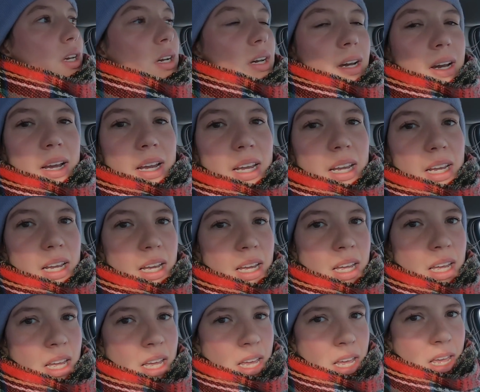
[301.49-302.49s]
I
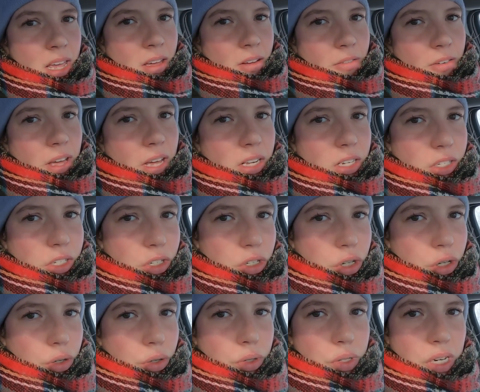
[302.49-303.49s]
failed
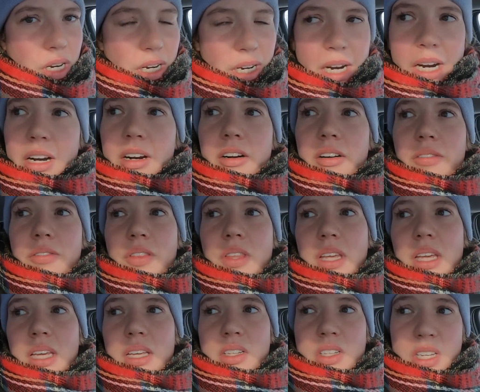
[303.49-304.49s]
to take care of
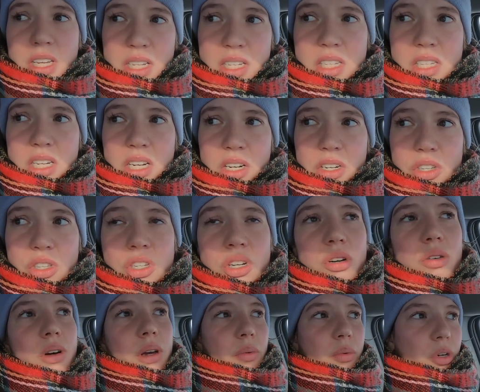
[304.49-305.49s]
the skid steer,
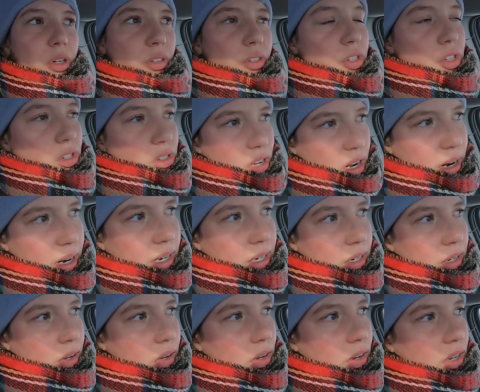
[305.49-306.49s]
so it wouldn't start
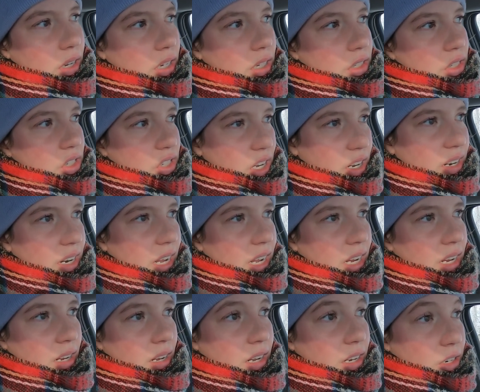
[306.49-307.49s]
on
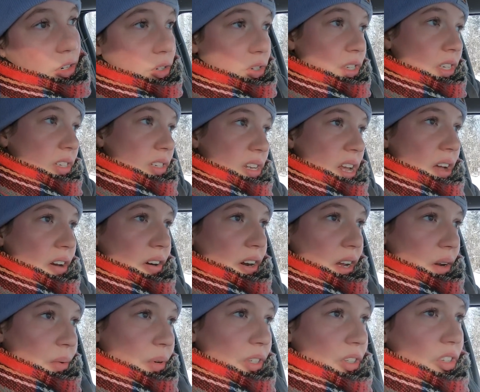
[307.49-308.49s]
Sunday. I'd used it Saturday,
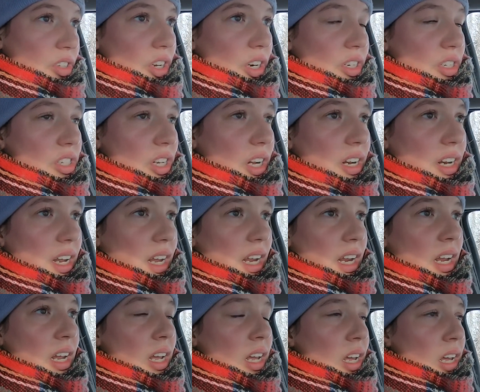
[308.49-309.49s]
it wouldn't start
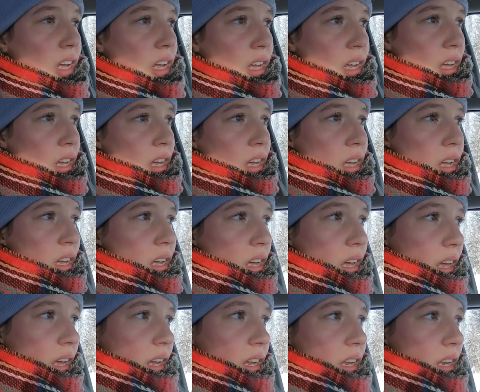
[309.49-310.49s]
Sunday.
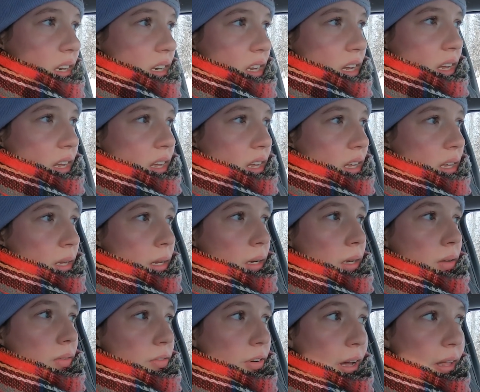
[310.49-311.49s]
And
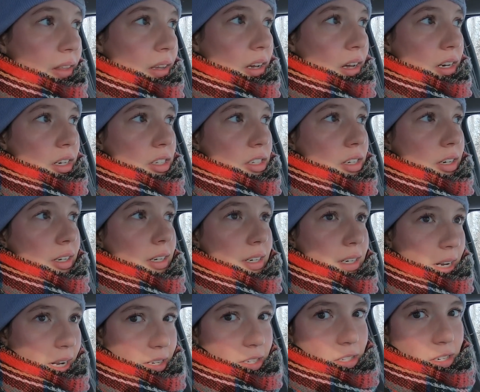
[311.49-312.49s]
finally got it started
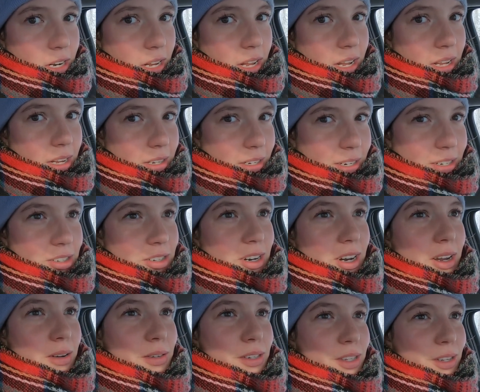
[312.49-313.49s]
yesterday, and
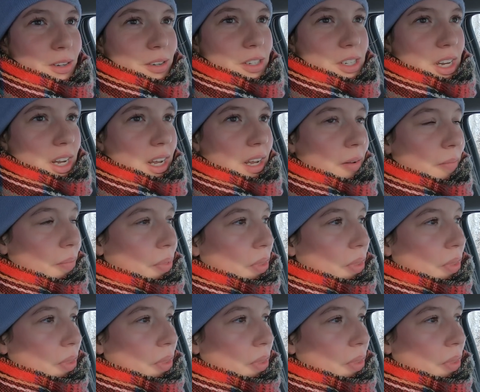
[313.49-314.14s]
yesterday was Thursday.